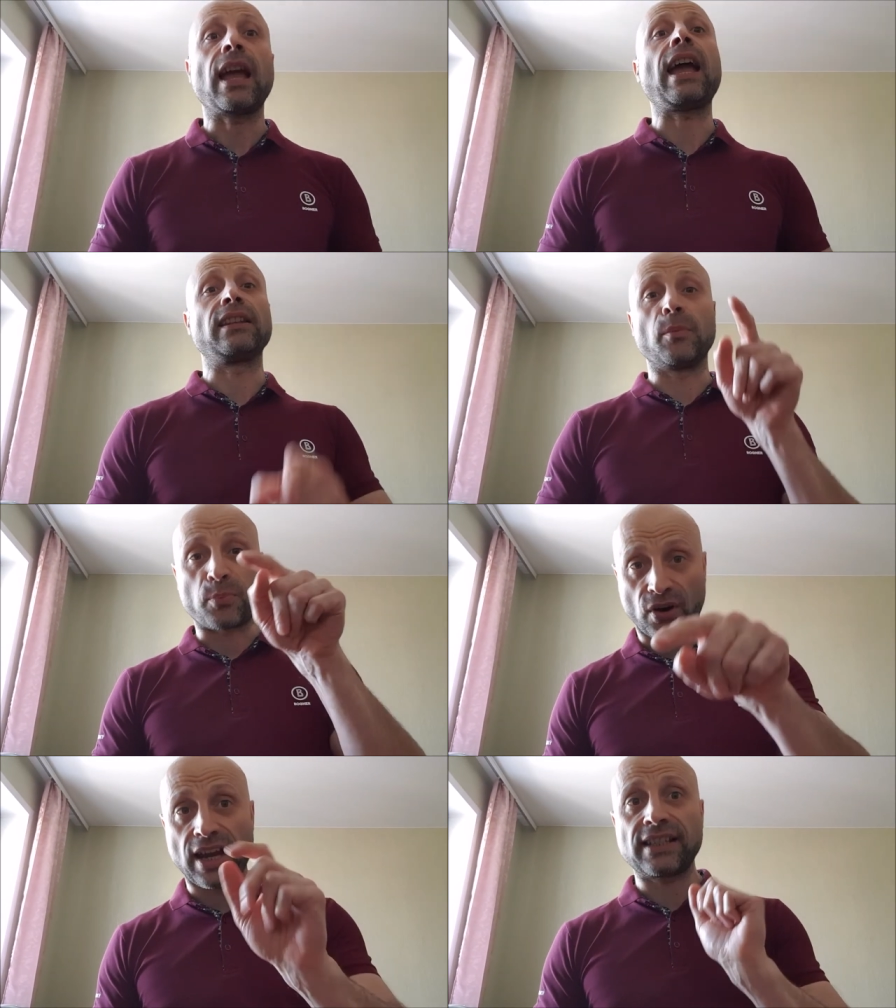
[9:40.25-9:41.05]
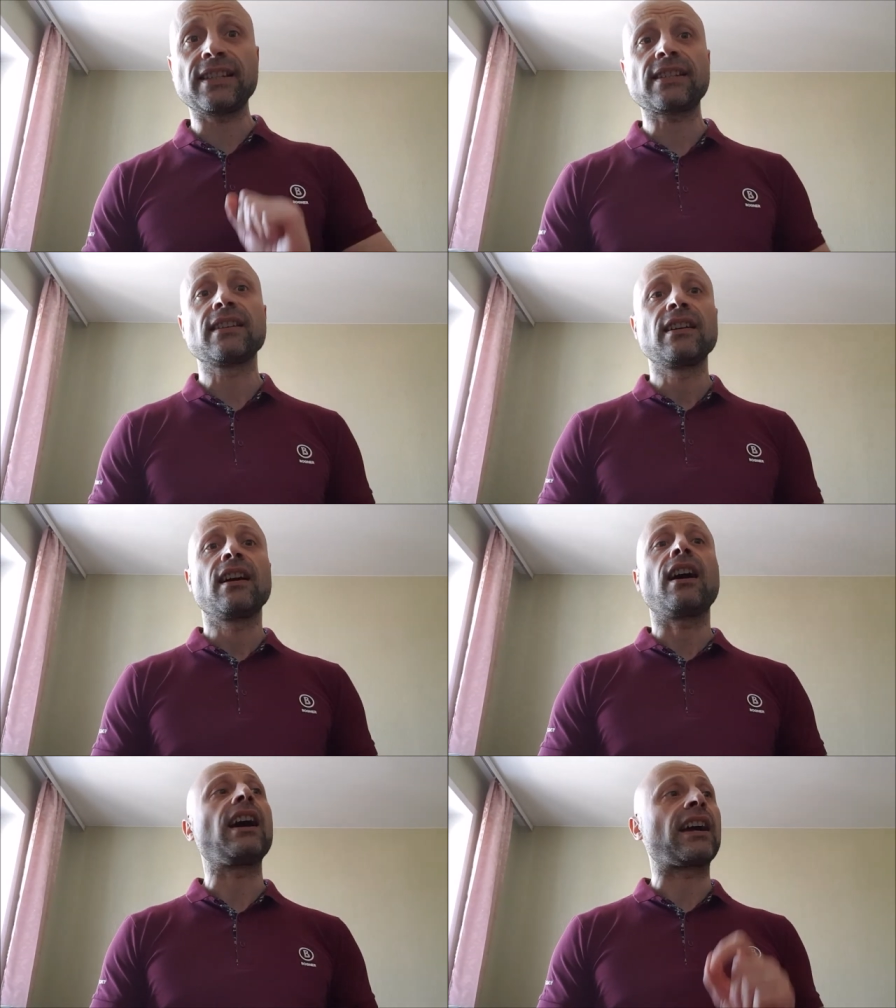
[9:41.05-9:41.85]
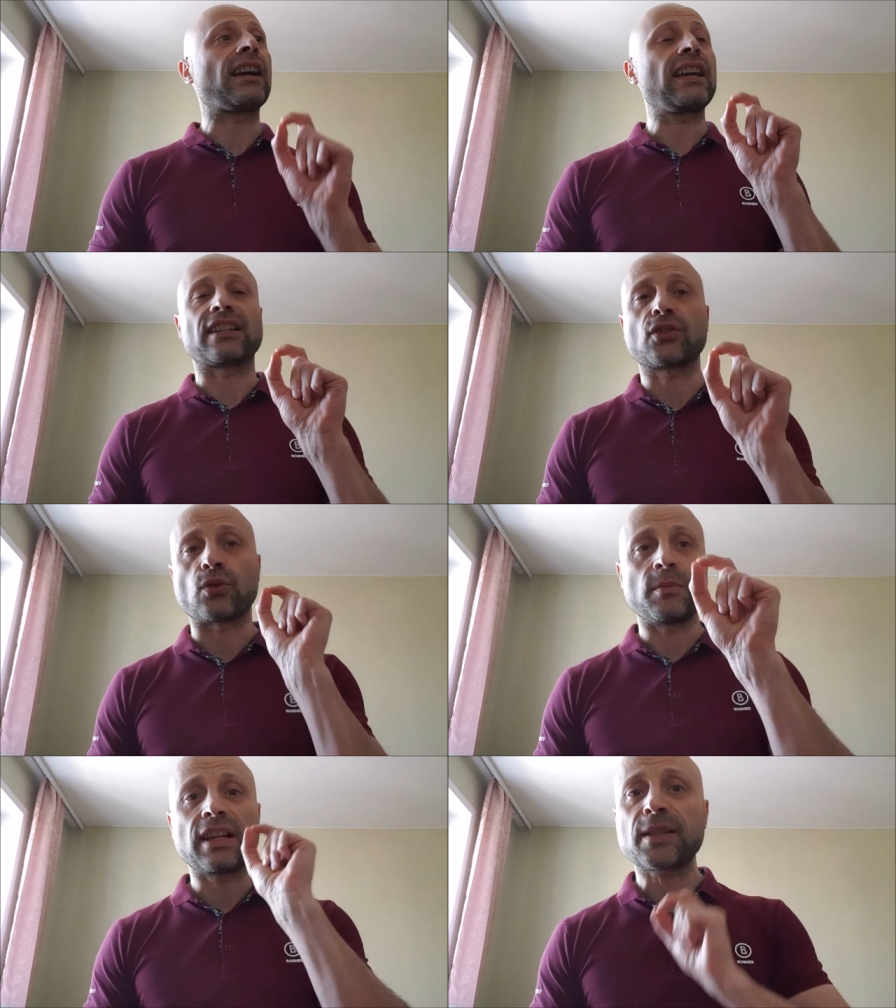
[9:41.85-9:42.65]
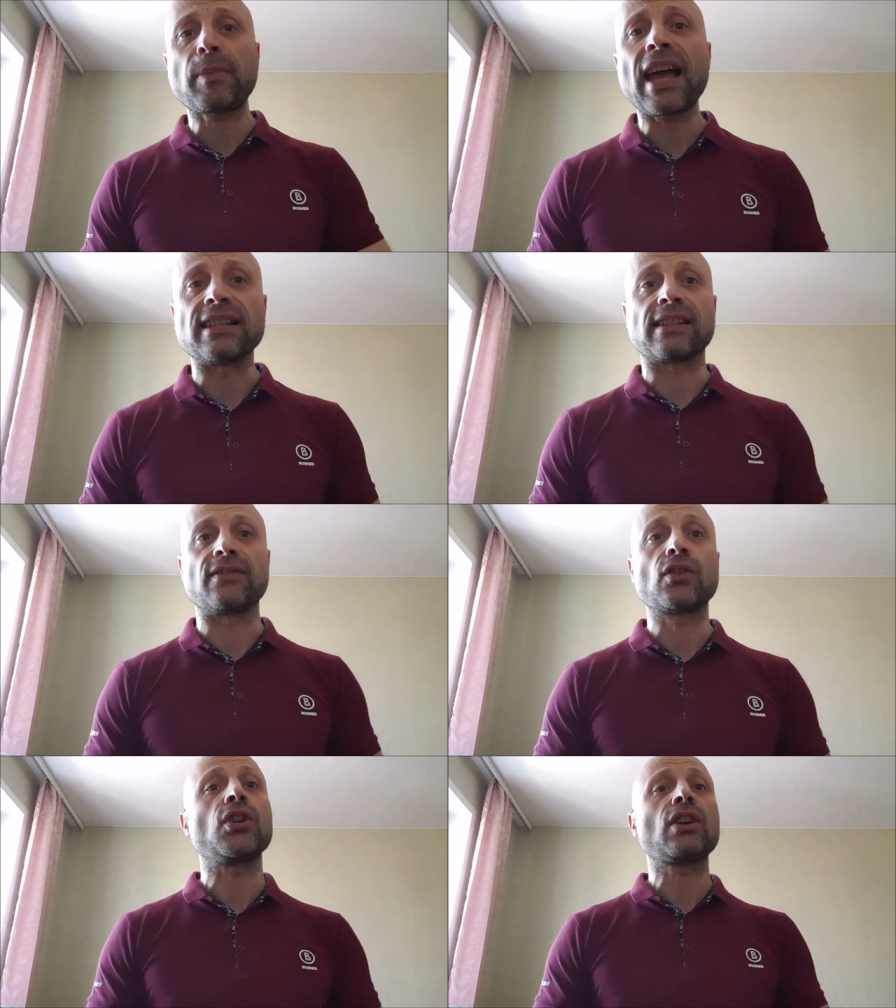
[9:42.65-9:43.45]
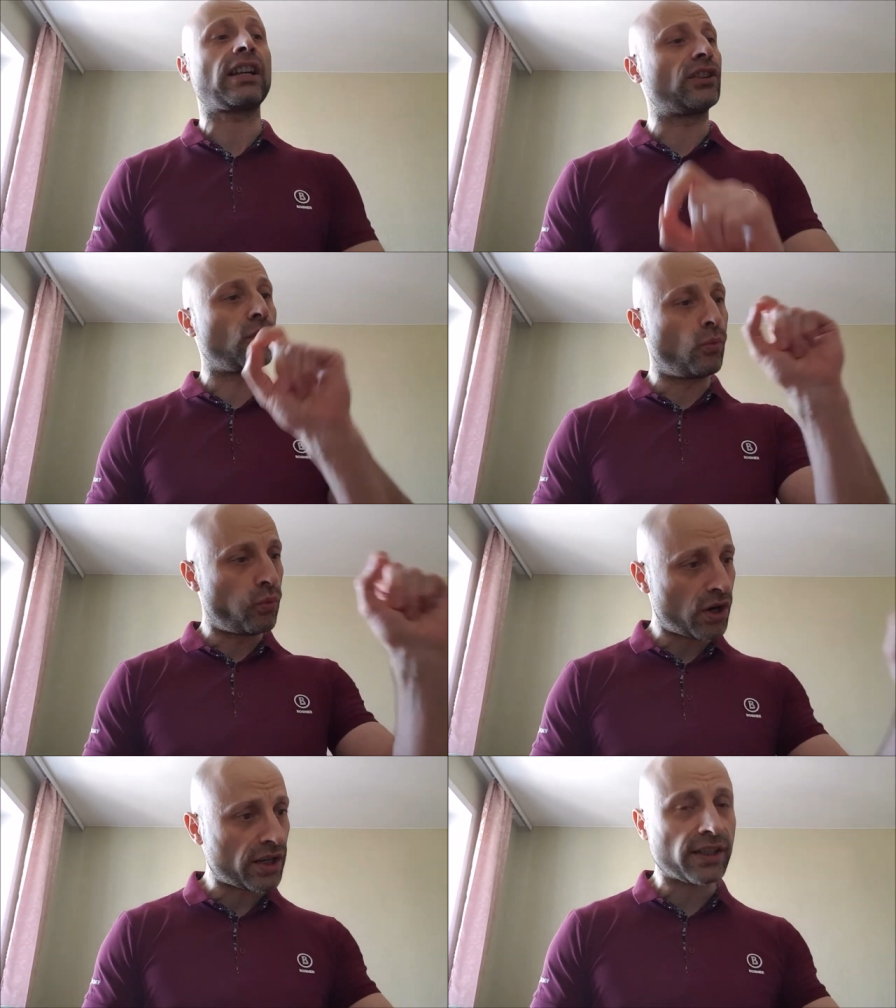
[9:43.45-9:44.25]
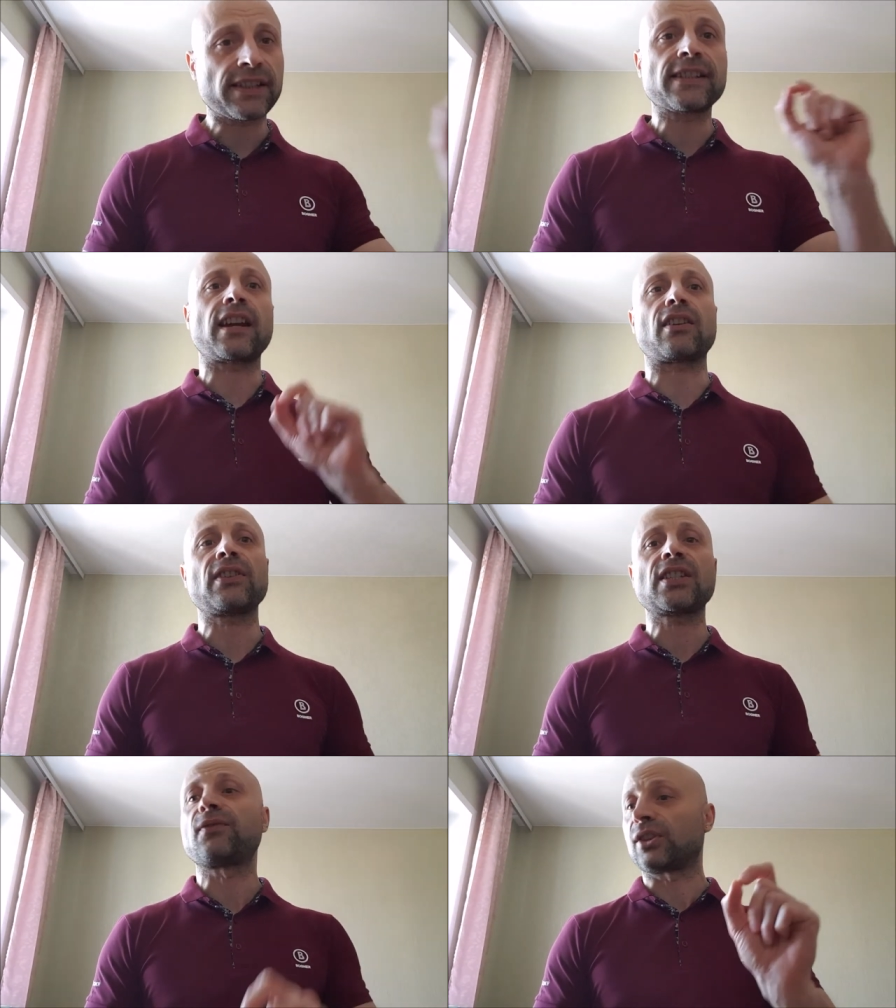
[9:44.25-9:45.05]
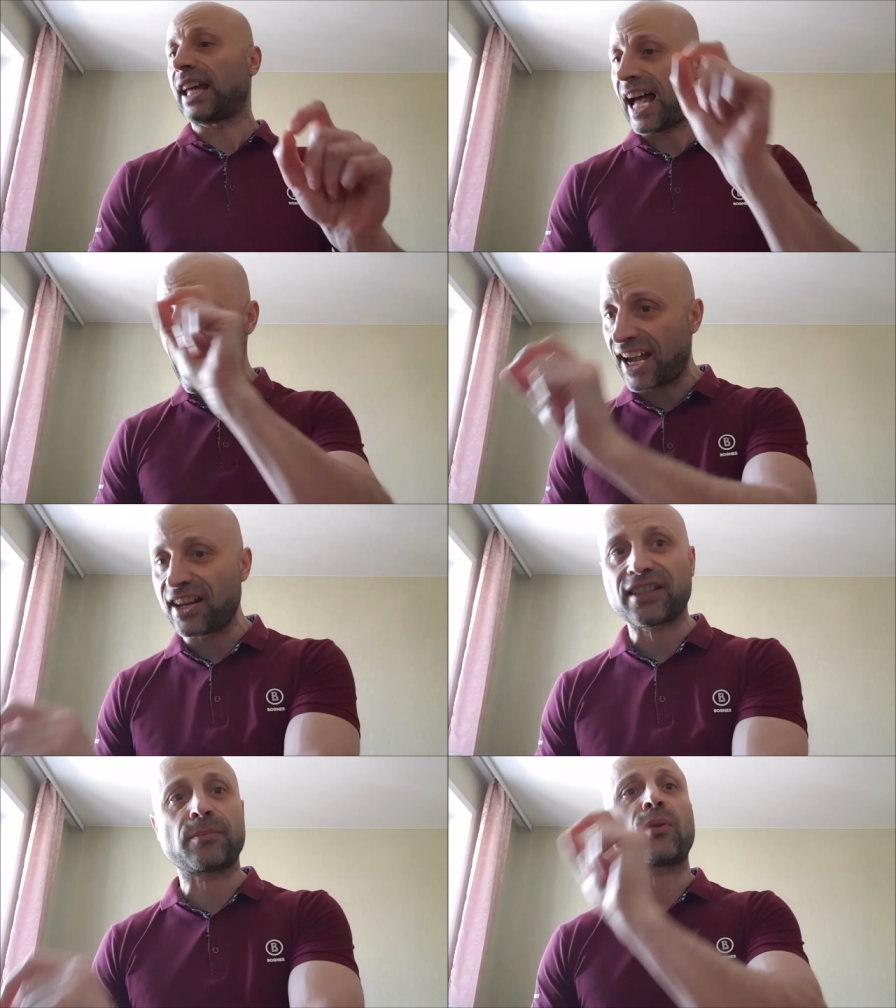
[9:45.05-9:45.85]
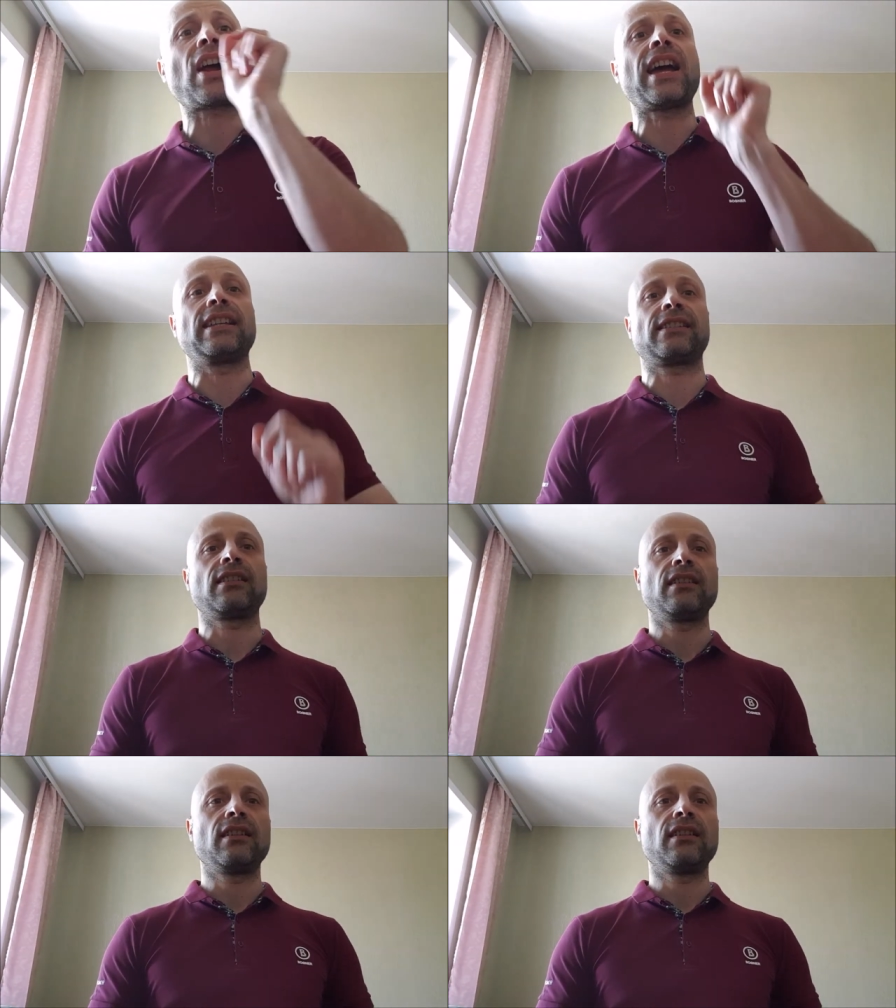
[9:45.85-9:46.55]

And the prices are extremely expensive, so you got the worst service for the highest price.